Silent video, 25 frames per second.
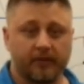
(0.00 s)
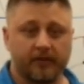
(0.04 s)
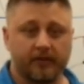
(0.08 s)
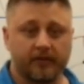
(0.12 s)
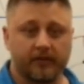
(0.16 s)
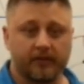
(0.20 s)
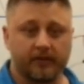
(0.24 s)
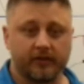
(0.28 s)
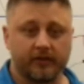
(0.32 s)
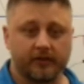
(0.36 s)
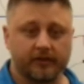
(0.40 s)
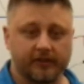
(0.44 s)

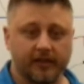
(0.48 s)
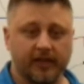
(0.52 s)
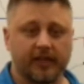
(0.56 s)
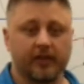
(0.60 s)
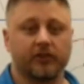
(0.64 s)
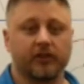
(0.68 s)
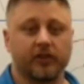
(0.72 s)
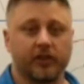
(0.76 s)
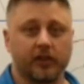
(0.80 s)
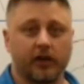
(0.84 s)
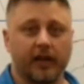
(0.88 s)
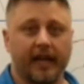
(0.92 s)
changing your
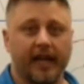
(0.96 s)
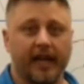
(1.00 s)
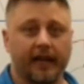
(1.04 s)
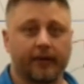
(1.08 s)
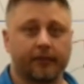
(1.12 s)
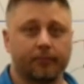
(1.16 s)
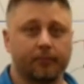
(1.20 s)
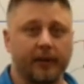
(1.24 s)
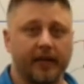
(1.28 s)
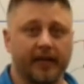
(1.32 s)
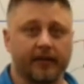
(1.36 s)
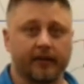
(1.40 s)

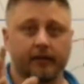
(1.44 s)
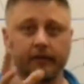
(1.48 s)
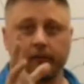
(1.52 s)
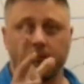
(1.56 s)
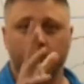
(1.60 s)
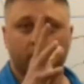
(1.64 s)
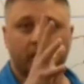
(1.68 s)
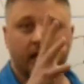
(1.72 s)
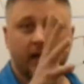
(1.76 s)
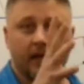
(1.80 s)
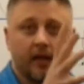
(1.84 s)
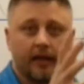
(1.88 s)
aspect of what
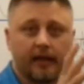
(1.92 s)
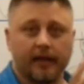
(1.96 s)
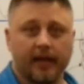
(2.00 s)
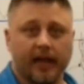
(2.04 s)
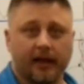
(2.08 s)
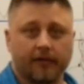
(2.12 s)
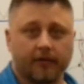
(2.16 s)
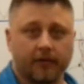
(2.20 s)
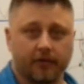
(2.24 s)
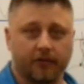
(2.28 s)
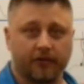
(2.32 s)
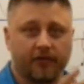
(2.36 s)
an average
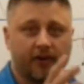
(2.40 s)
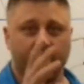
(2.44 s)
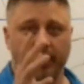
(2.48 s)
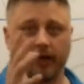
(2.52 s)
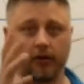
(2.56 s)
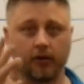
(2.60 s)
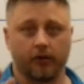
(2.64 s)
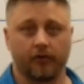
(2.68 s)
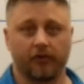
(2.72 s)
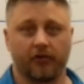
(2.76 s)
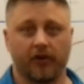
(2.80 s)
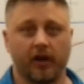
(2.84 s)
Jane or
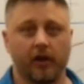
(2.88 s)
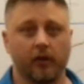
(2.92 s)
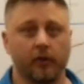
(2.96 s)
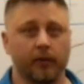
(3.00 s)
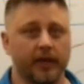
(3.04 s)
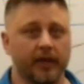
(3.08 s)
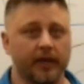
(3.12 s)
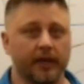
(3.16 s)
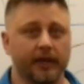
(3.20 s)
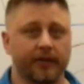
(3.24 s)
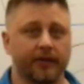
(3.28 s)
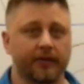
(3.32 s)
Joe is
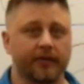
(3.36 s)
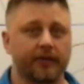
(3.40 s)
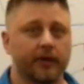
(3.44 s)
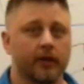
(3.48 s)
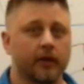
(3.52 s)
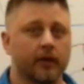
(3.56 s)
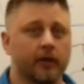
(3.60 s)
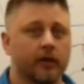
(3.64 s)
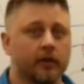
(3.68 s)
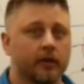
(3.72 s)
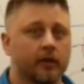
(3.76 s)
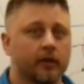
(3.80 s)

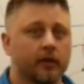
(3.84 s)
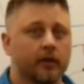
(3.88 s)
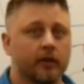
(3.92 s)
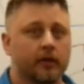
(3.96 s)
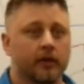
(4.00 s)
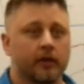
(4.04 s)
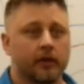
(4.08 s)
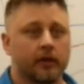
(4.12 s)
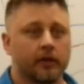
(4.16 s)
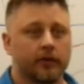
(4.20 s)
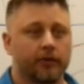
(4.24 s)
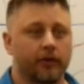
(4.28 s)

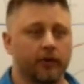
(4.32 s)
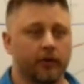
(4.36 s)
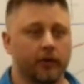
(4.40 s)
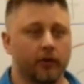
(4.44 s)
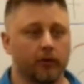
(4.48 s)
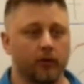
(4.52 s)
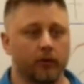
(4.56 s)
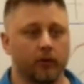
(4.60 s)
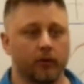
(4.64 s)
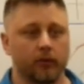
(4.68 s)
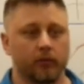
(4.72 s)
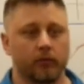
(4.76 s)
to
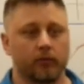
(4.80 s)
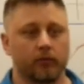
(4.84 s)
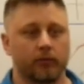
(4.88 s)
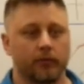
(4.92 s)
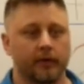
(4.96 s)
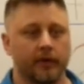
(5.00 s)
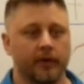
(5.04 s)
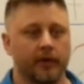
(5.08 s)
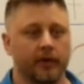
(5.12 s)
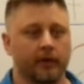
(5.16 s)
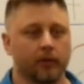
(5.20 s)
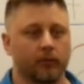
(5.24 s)

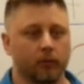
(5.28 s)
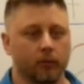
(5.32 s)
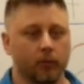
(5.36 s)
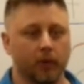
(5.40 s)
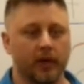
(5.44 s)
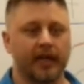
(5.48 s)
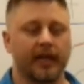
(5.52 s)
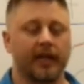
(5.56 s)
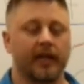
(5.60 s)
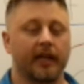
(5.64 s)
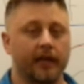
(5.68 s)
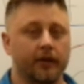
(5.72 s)
what can I
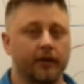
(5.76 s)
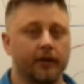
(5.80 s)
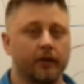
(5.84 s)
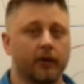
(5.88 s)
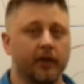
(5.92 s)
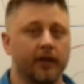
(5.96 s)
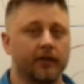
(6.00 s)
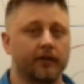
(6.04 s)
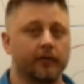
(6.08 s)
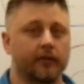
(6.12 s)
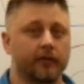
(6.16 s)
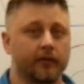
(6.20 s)
do
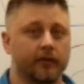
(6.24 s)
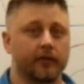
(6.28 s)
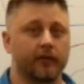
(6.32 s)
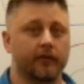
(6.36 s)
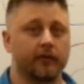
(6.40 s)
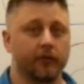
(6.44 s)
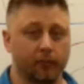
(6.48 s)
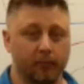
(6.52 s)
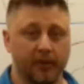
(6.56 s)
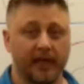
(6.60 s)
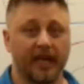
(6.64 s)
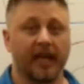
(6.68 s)
to be a
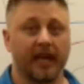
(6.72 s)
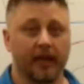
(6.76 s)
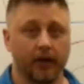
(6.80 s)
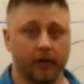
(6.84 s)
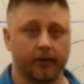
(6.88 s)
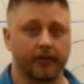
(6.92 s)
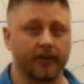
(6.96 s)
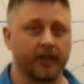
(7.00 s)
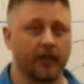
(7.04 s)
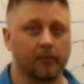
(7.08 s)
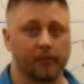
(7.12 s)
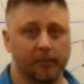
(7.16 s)
healthy
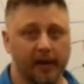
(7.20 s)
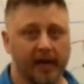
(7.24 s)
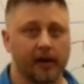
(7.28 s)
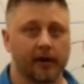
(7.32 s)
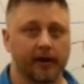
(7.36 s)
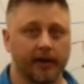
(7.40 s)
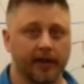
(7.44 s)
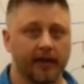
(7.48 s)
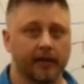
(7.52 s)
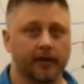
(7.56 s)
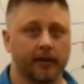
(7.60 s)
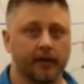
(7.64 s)
American,
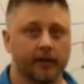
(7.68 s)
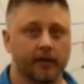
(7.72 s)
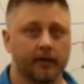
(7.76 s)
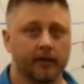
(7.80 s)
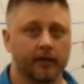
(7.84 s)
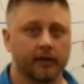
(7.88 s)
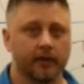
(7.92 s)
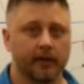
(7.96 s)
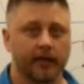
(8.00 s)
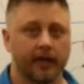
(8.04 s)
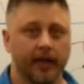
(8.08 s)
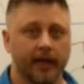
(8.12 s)

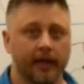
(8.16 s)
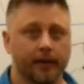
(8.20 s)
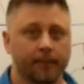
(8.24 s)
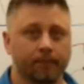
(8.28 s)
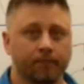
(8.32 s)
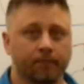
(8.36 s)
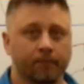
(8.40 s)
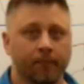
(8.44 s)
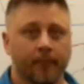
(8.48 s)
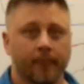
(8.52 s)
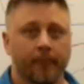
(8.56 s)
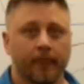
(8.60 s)
okay?
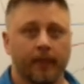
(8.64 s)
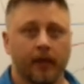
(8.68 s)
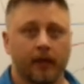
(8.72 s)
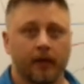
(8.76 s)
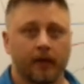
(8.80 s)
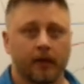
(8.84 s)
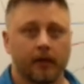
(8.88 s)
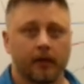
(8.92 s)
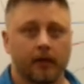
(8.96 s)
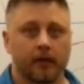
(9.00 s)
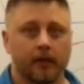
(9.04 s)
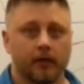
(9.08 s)

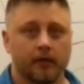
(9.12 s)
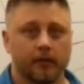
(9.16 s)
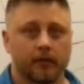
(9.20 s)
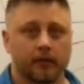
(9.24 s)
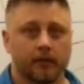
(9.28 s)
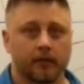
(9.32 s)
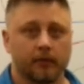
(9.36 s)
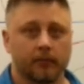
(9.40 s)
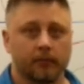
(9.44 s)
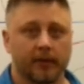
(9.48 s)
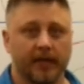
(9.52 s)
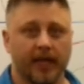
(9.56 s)
My
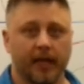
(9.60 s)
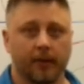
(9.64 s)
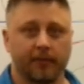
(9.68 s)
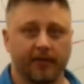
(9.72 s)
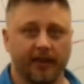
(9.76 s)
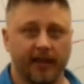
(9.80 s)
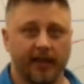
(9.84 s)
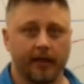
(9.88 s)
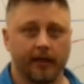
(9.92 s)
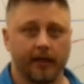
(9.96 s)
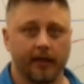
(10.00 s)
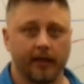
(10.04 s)
name is
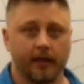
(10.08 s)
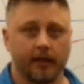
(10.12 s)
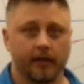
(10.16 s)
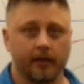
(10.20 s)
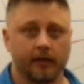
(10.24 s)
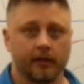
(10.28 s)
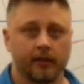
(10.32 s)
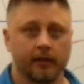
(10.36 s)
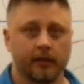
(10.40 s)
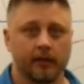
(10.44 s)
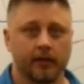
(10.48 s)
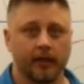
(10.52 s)
Andy,
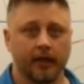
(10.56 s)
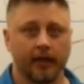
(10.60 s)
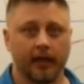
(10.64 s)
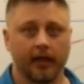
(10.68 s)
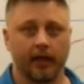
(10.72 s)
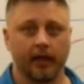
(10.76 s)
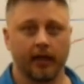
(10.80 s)
and if you've